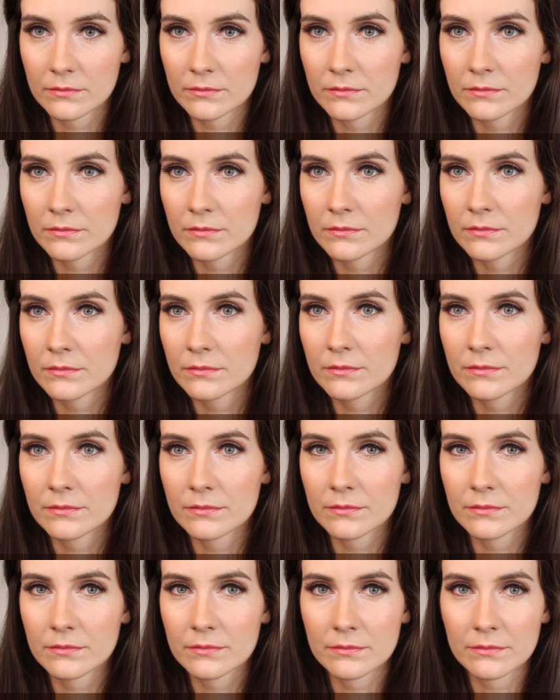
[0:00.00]

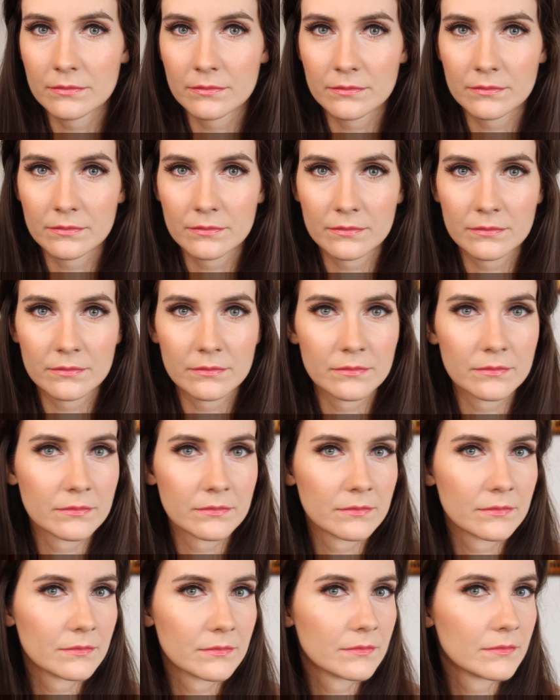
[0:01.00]

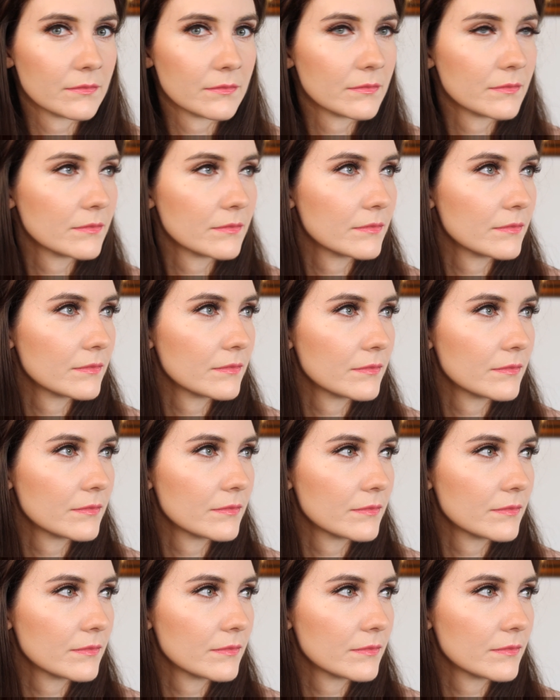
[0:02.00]
Nobody speaks.